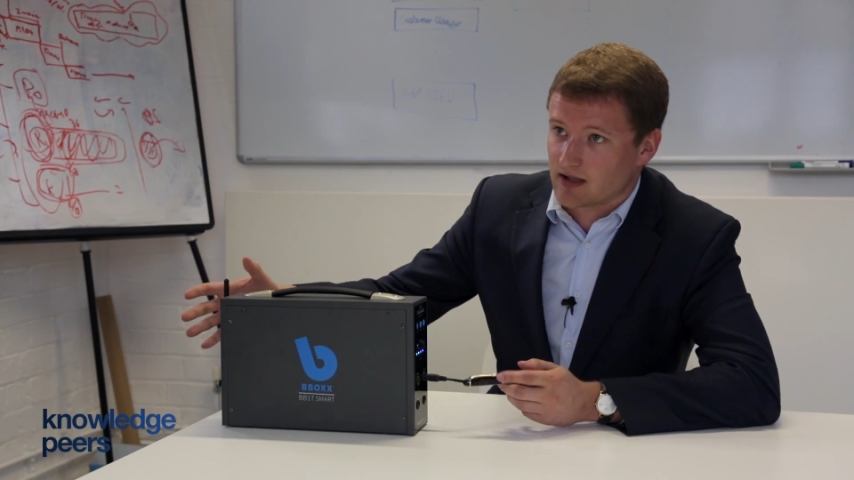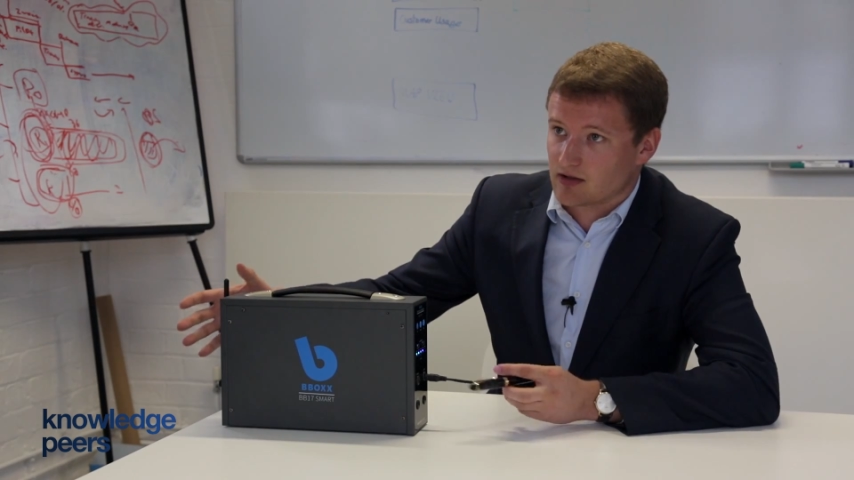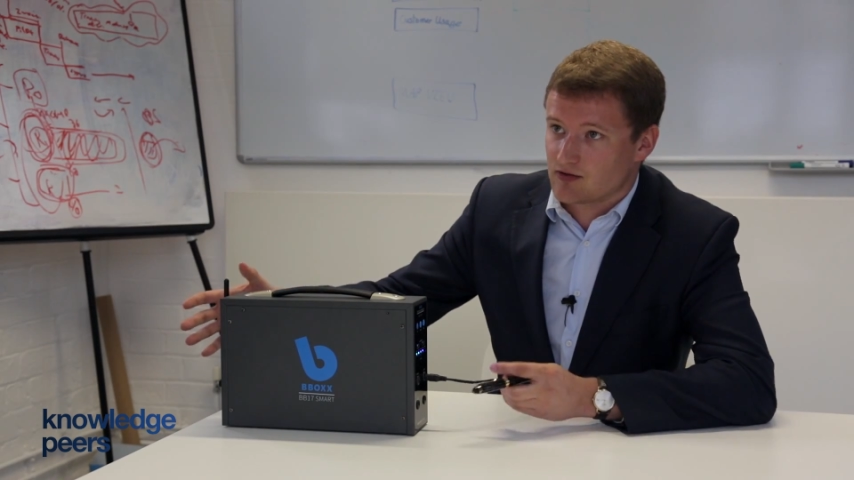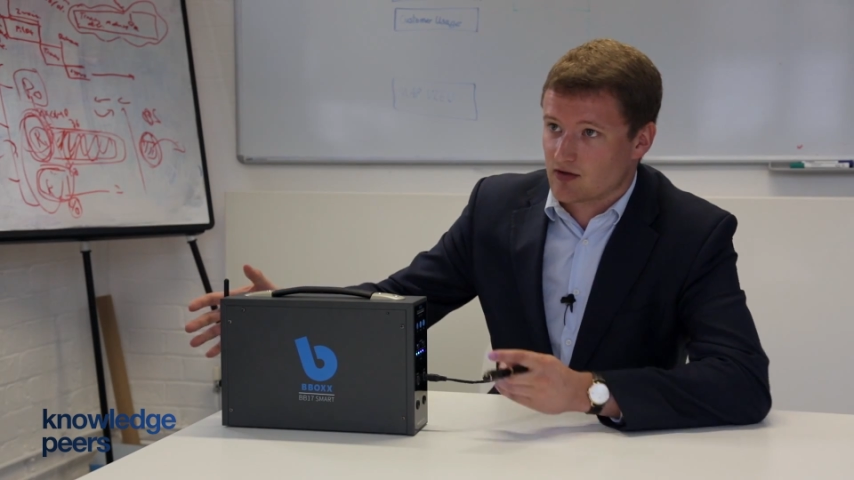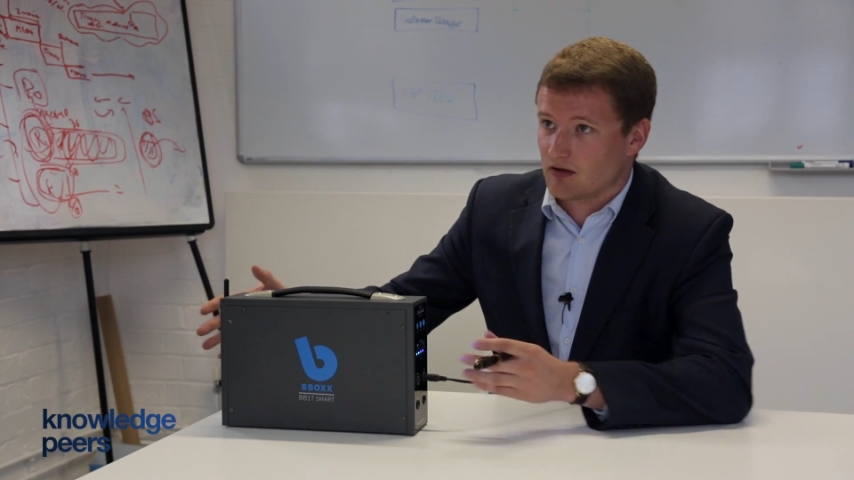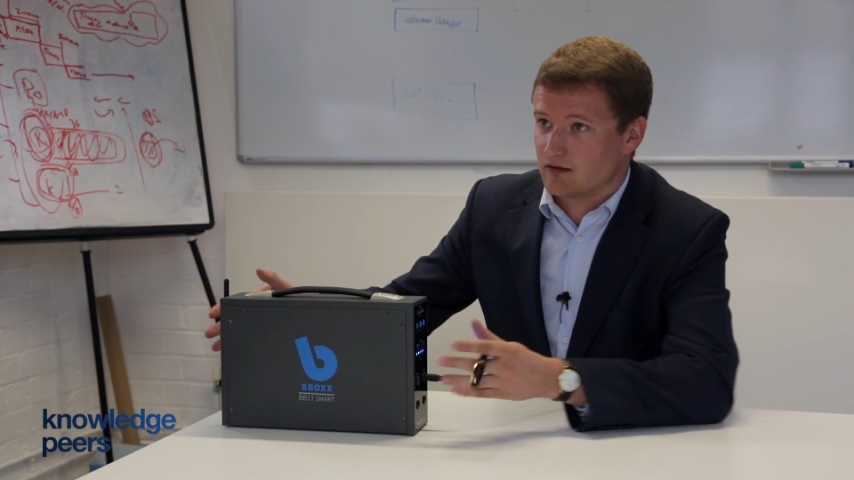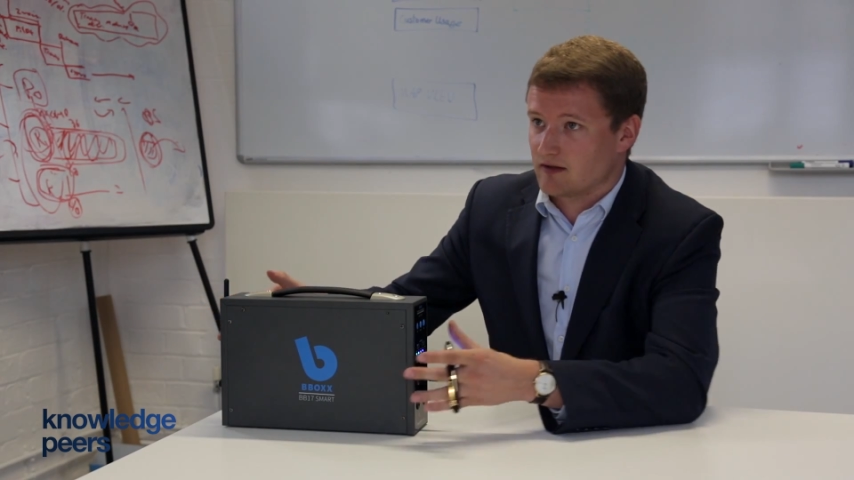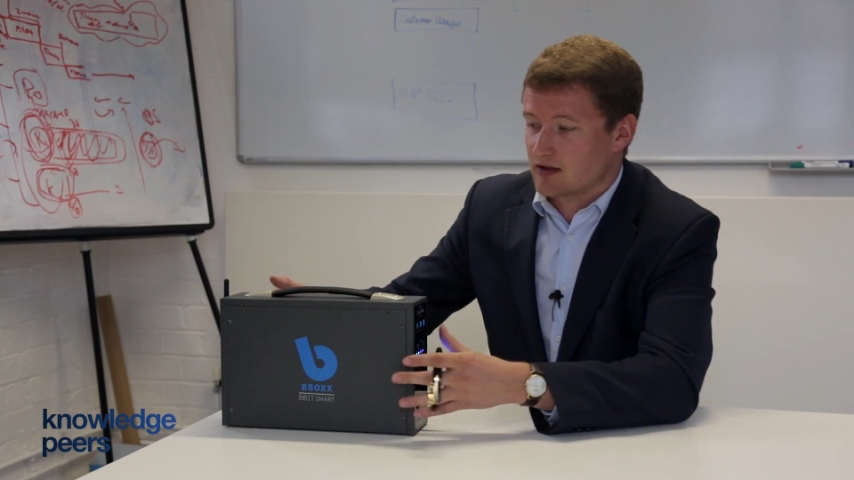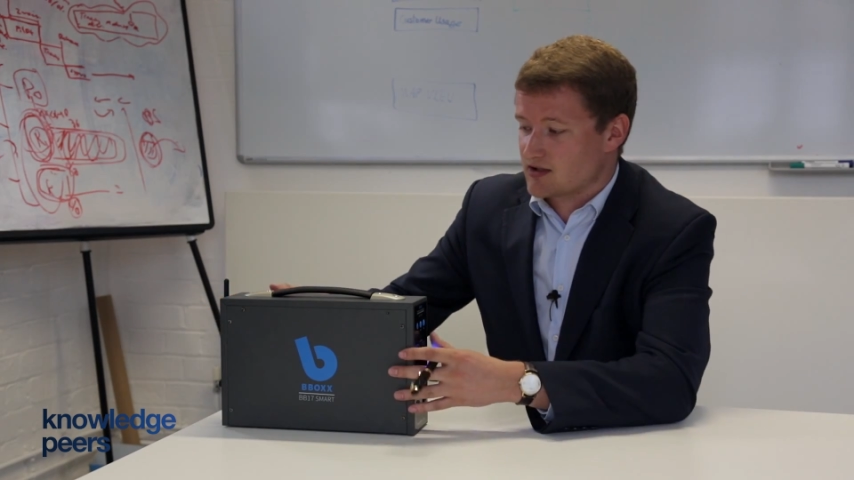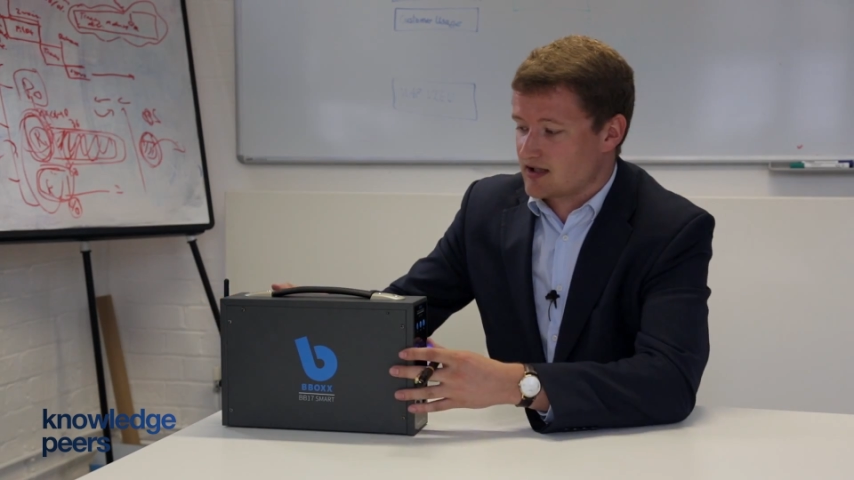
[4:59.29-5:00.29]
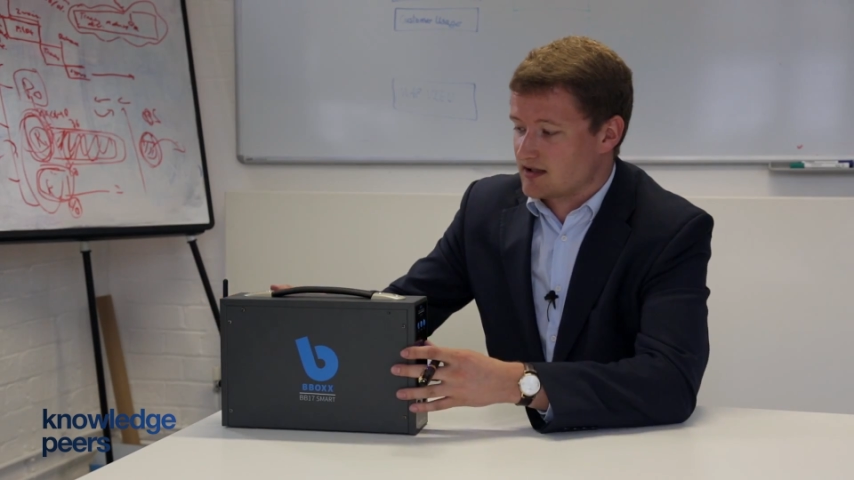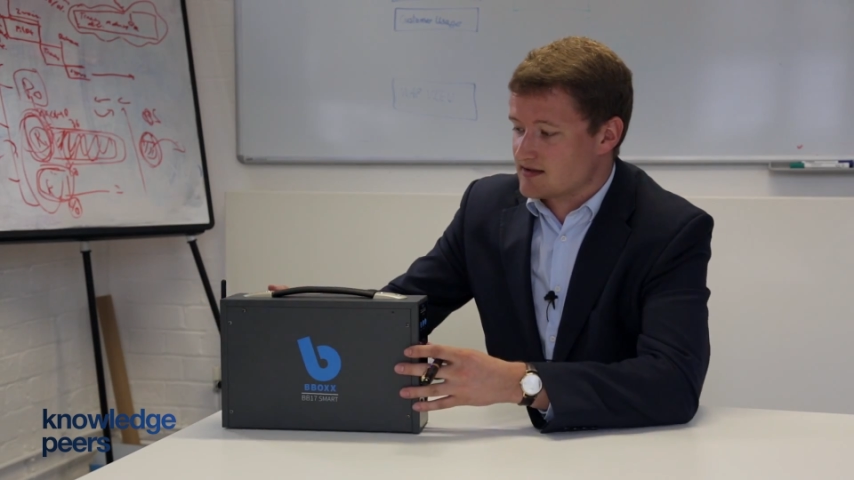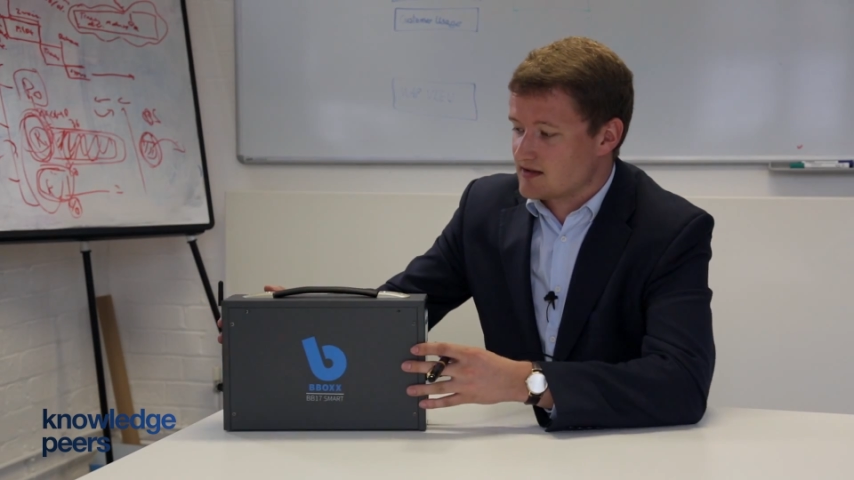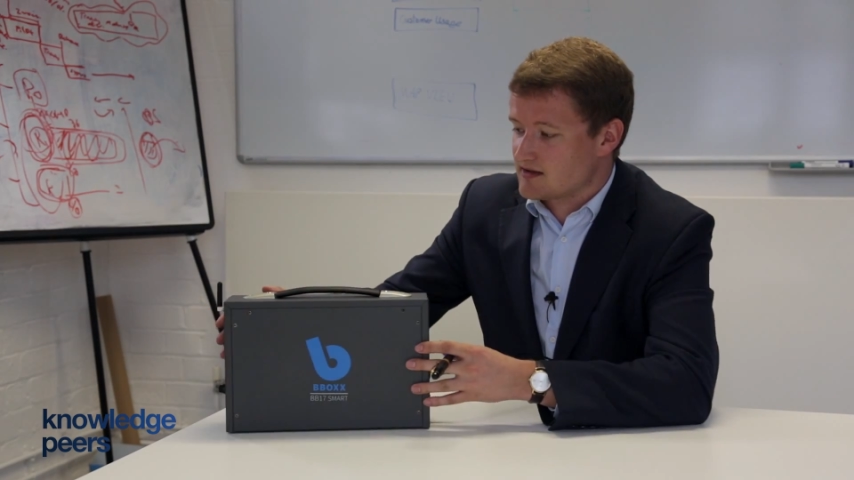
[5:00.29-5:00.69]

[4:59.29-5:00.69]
and control functionality.